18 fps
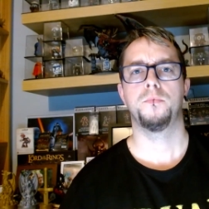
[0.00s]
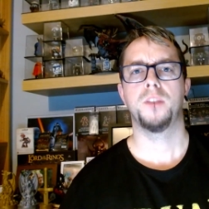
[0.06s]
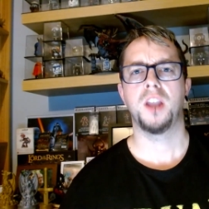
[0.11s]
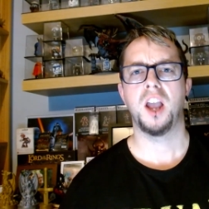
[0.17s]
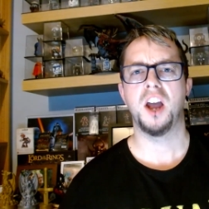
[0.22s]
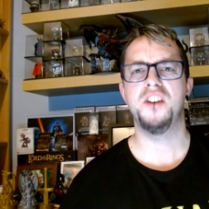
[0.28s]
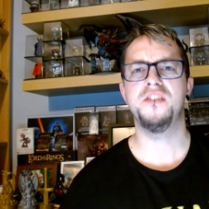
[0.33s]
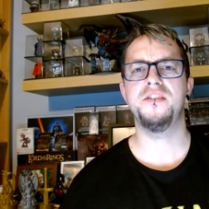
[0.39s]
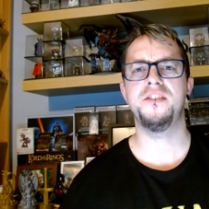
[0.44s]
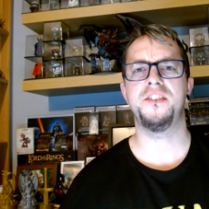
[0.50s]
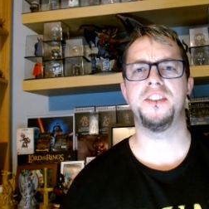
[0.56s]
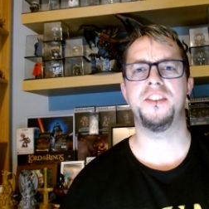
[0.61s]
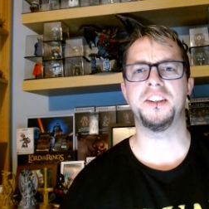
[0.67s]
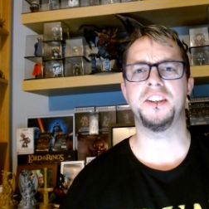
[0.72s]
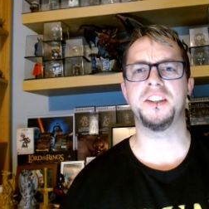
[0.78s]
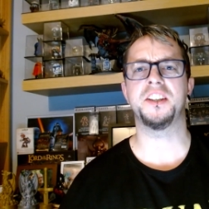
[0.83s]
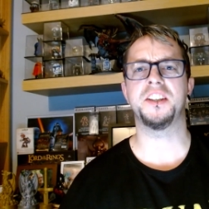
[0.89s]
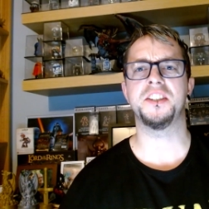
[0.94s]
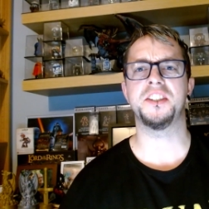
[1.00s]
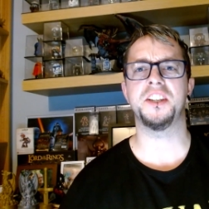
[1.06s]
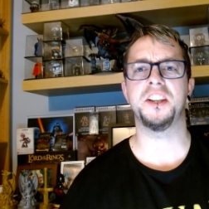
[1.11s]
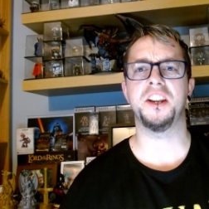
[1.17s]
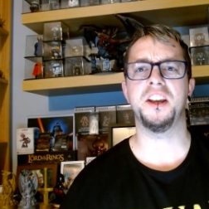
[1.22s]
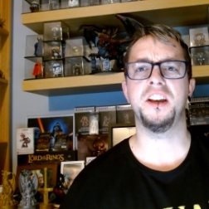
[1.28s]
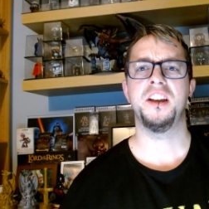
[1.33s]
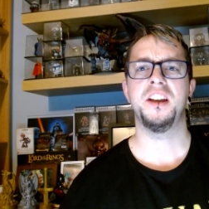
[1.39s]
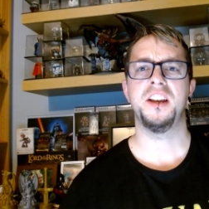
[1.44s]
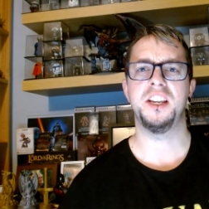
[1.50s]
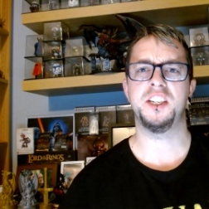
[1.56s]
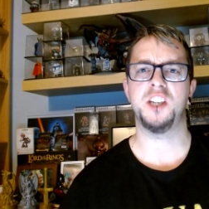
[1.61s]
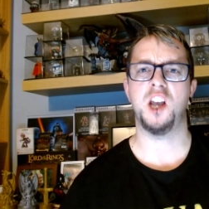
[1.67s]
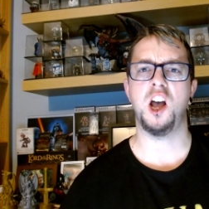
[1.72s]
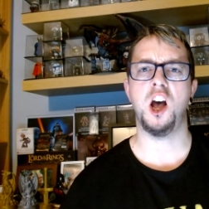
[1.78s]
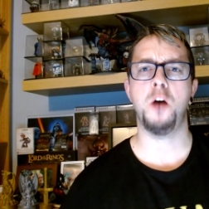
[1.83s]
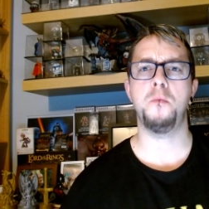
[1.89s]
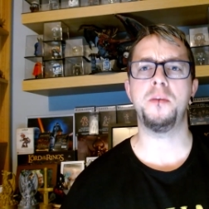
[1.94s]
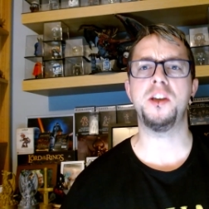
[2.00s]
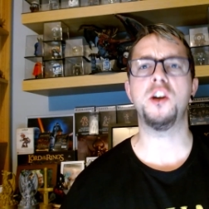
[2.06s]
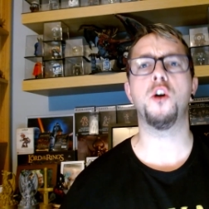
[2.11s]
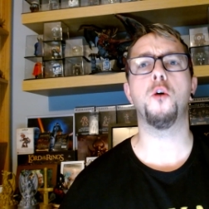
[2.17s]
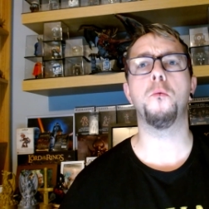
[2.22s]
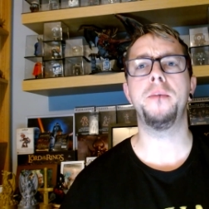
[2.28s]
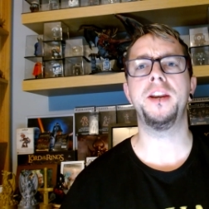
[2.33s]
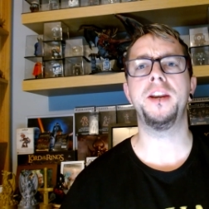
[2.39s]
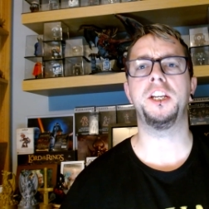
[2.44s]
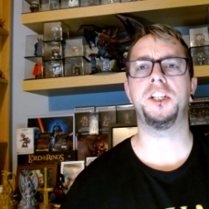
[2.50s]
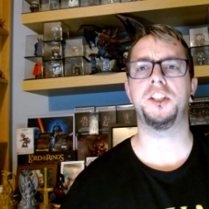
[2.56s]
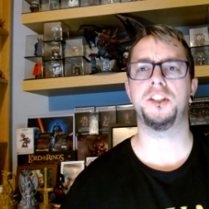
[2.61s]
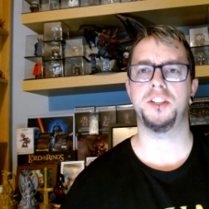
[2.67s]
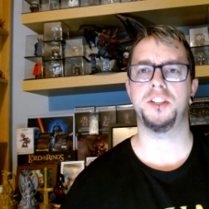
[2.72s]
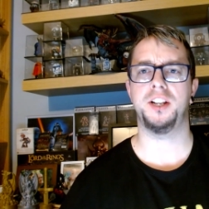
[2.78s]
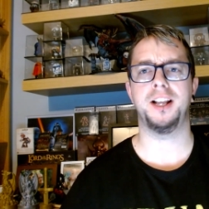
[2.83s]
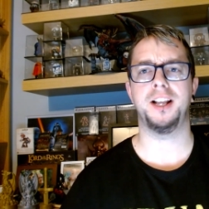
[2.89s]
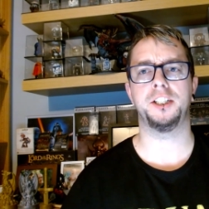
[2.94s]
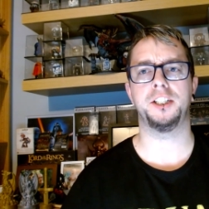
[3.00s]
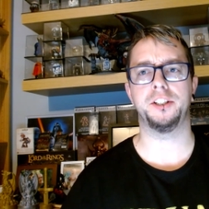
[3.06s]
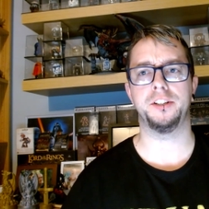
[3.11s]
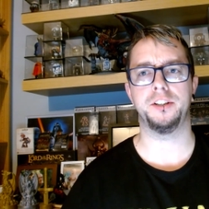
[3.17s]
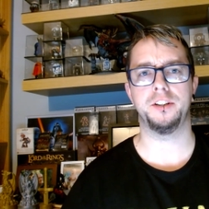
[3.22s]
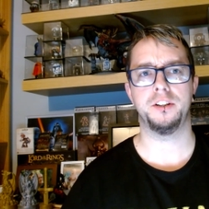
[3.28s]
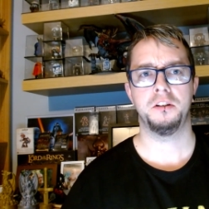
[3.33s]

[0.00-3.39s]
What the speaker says: Another thing to consider is army or miniature selection.